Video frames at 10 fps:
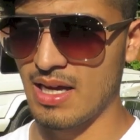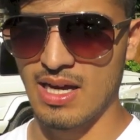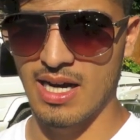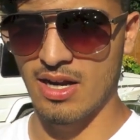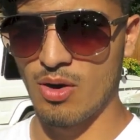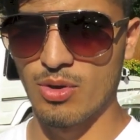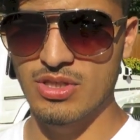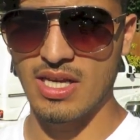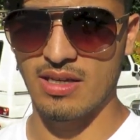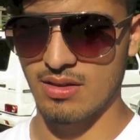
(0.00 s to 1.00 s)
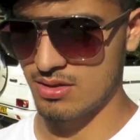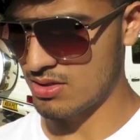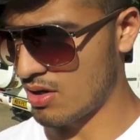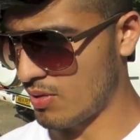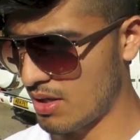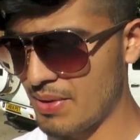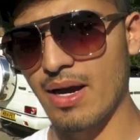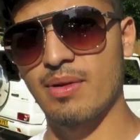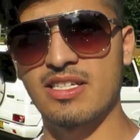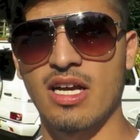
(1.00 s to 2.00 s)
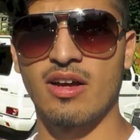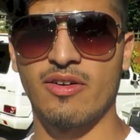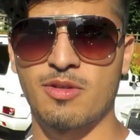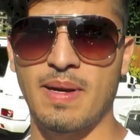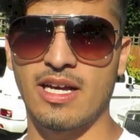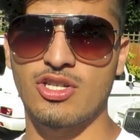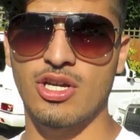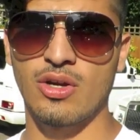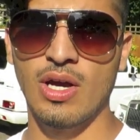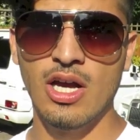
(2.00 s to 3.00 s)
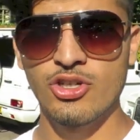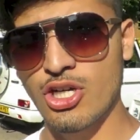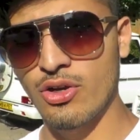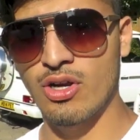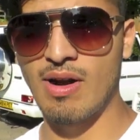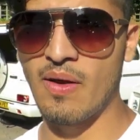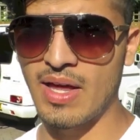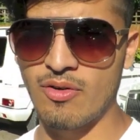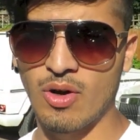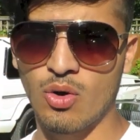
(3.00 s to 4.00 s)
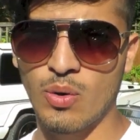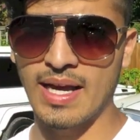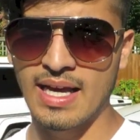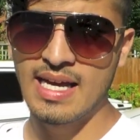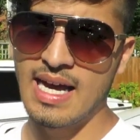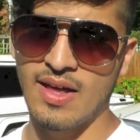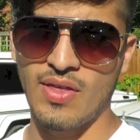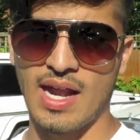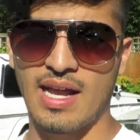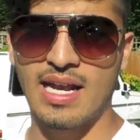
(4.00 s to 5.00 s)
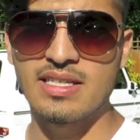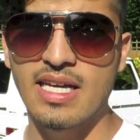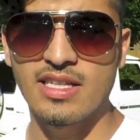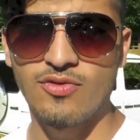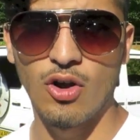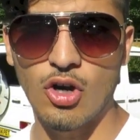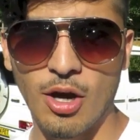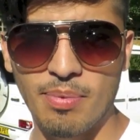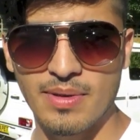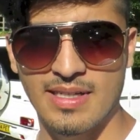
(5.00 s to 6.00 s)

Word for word: I don't know, we'll see. So uh, yeah, let's head over to Pet HQ, show you around there real quick, and then uh, let's get this vlog up.